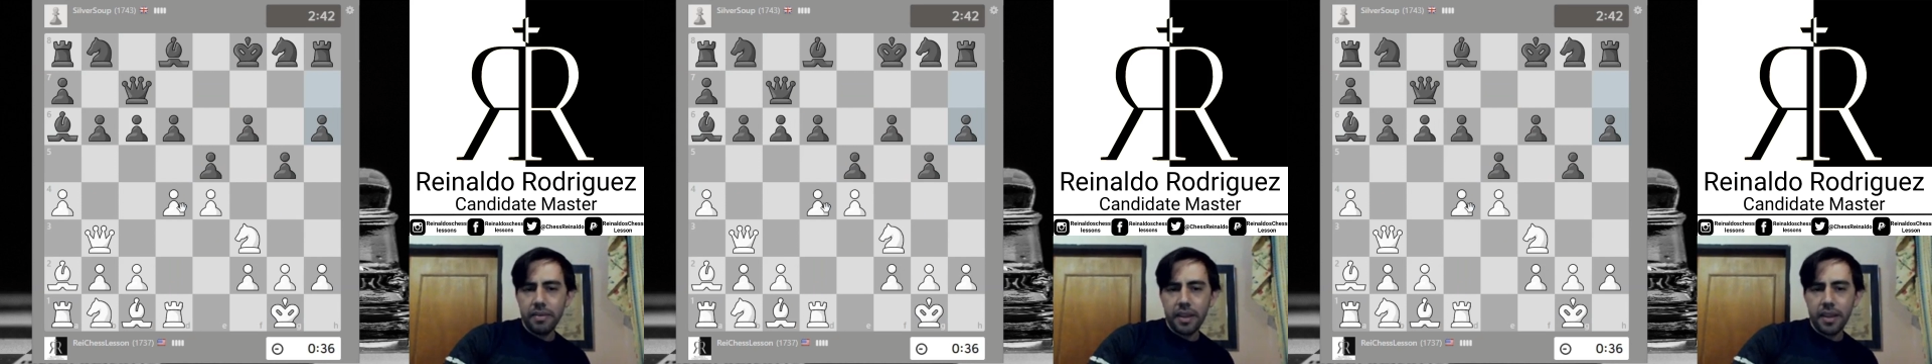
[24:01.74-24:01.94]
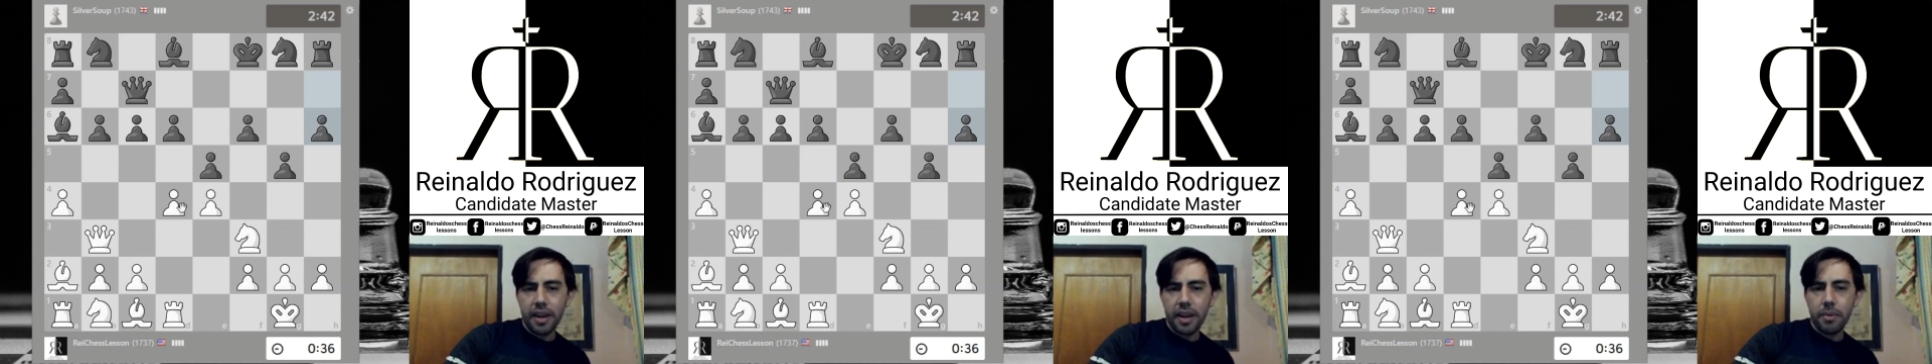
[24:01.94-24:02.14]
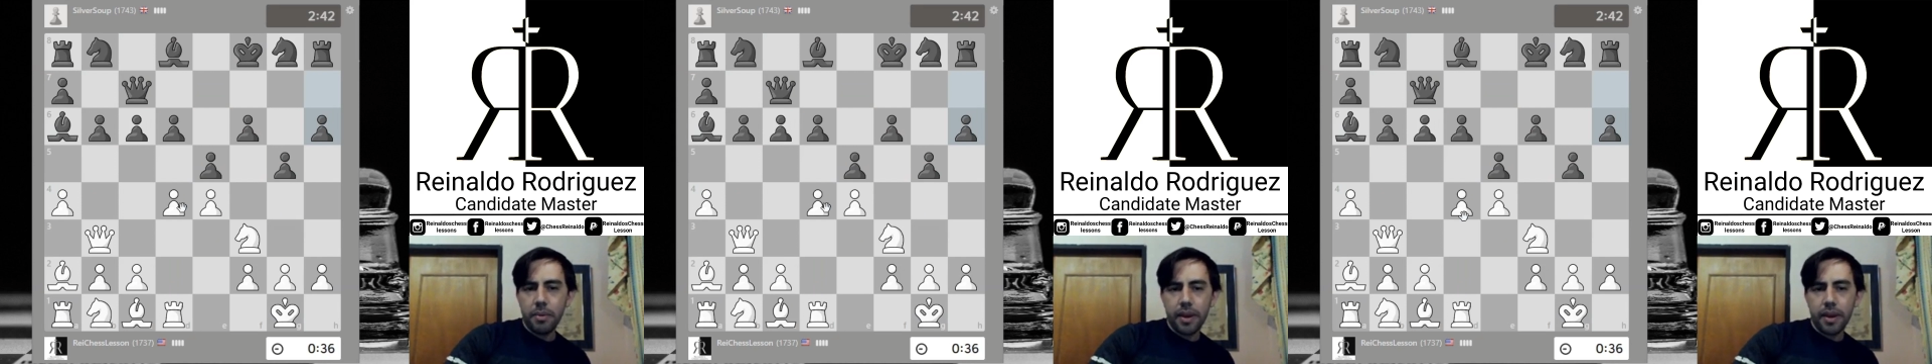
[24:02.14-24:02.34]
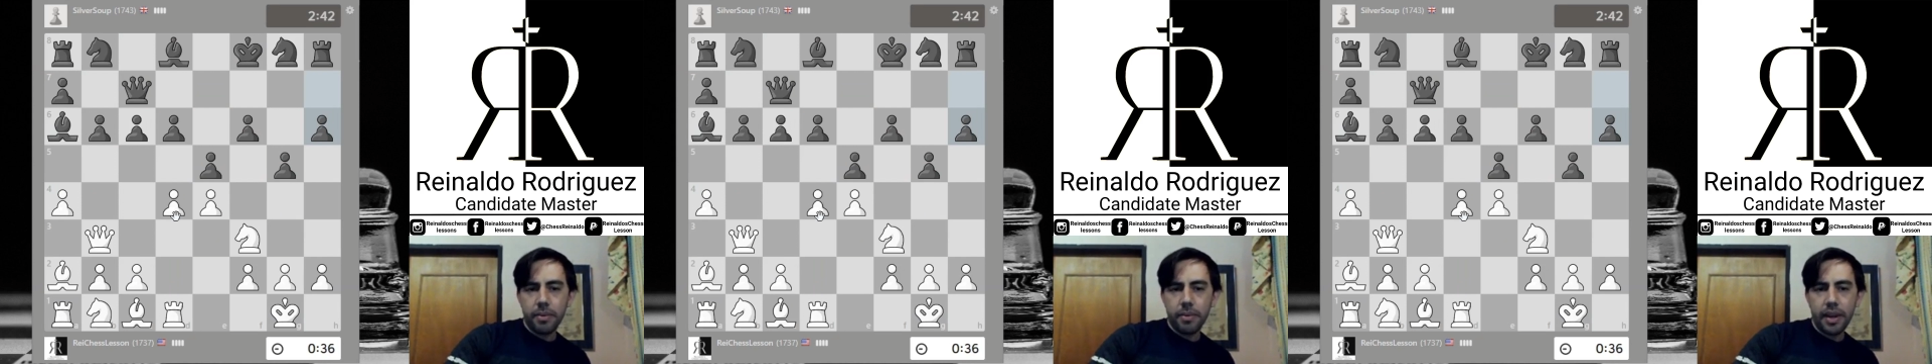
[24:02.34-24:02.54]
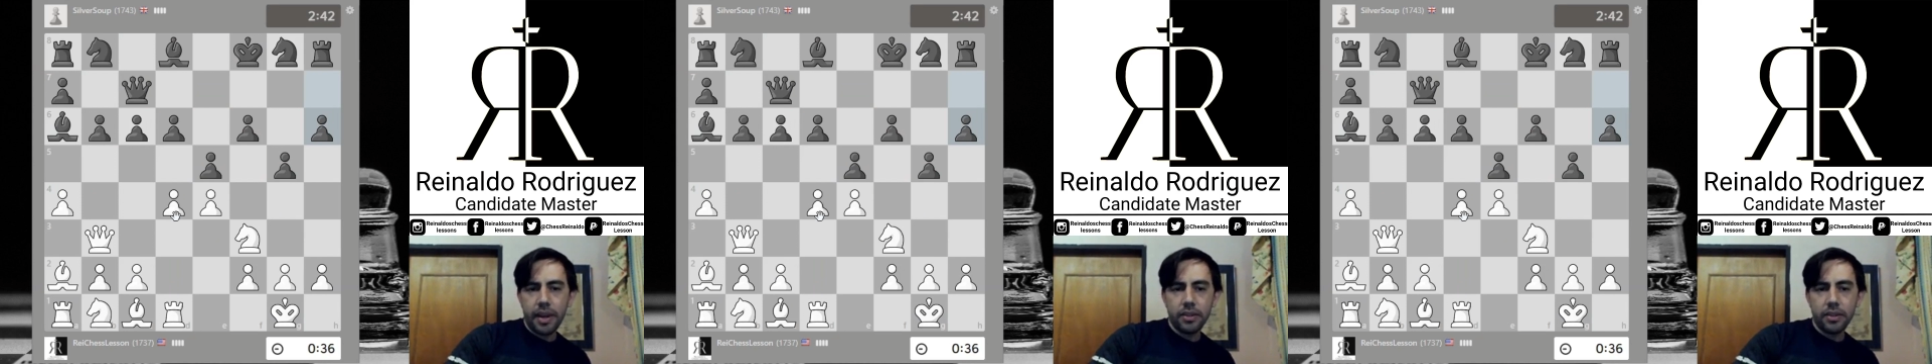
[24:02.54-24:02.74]
in any way,
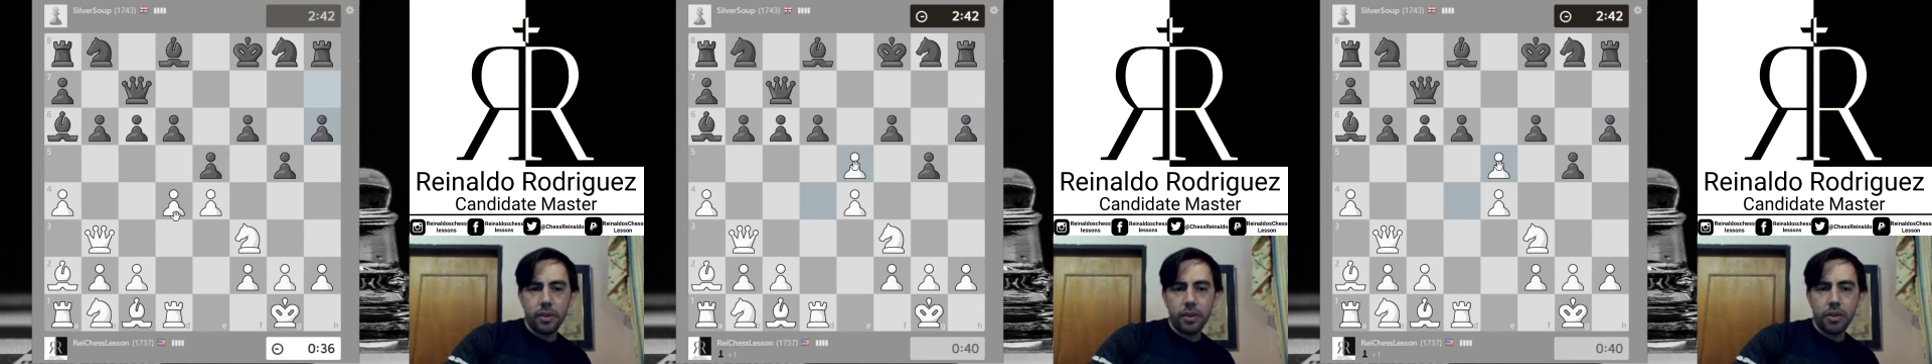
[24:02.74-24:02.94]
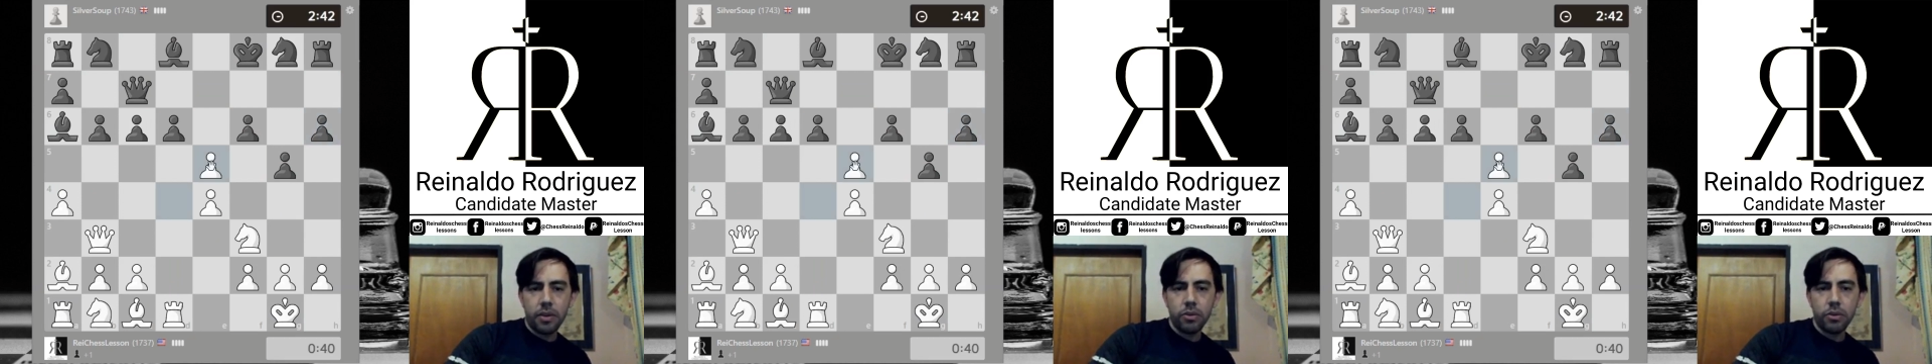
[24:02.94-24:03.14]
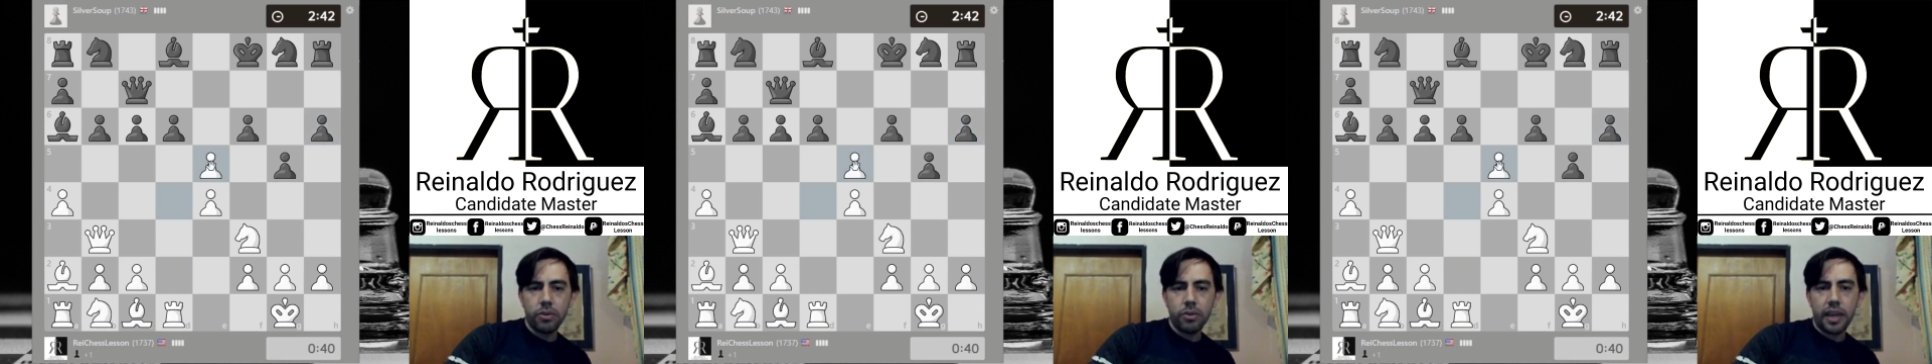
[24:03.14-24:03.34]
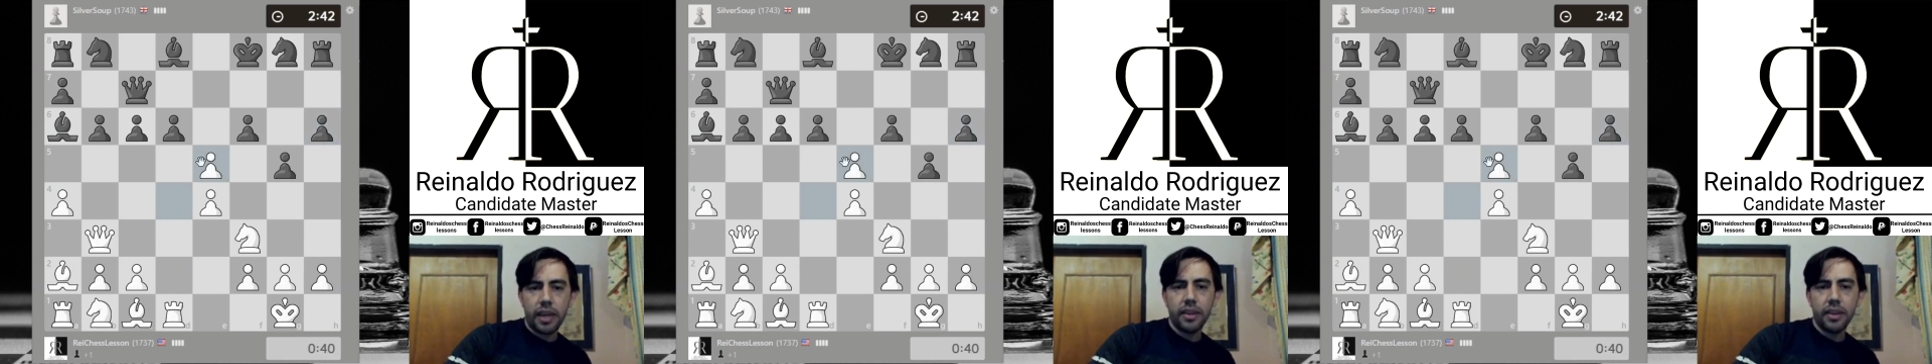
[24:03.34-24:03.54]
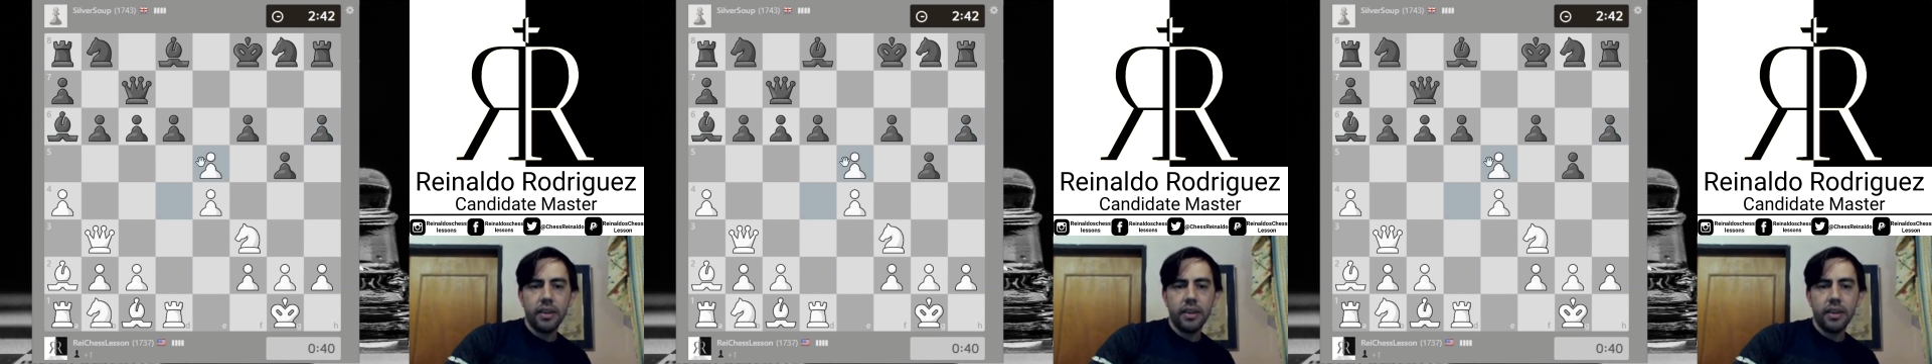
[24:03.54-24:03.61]
really, so I'm going to take.